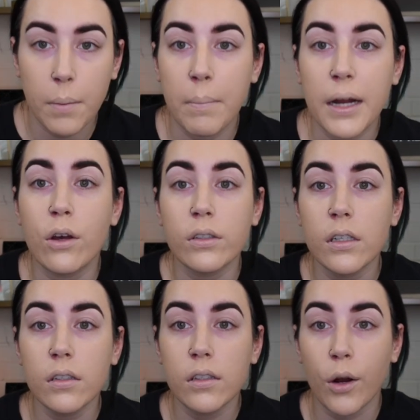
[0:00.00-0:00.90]
My nose
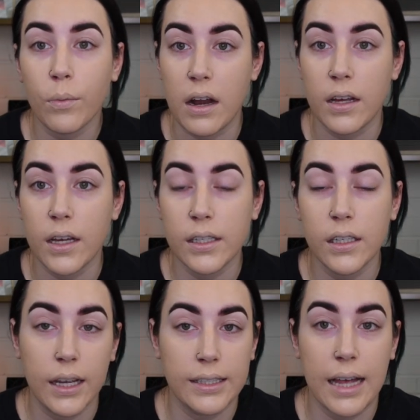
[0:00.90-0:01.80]
didn't start running
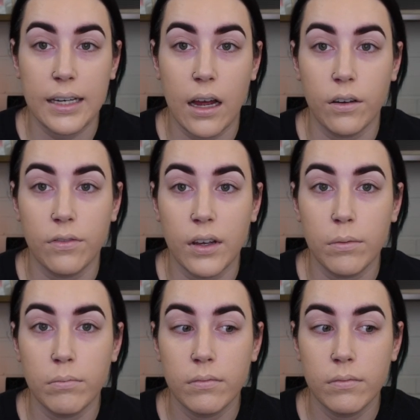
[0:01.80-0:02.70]
until I sat down to film.